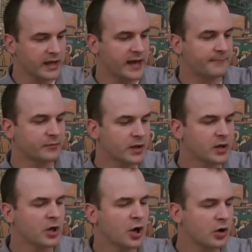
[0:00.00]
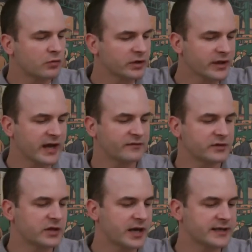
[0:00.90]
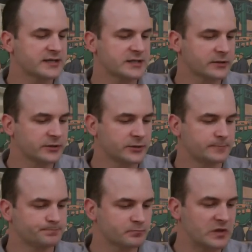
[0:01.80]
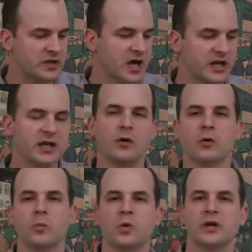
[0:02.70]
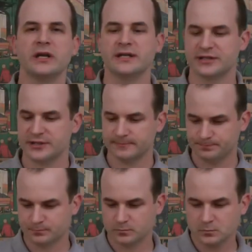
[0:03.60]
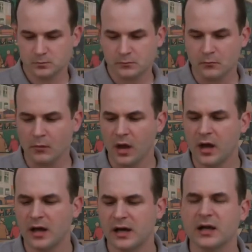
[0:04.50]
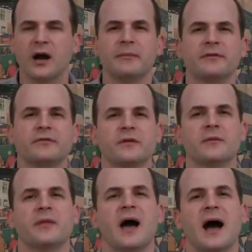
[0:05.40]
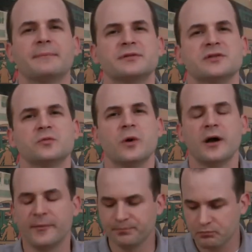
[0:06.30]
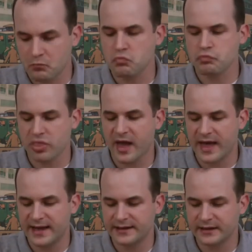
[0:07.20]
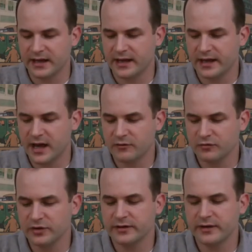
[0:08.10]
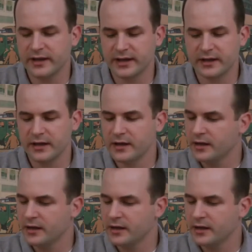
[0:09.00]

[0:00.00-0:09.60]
Yeah, really kind of a nice little nutty or woodiness coming from the hops as well. and I really like it.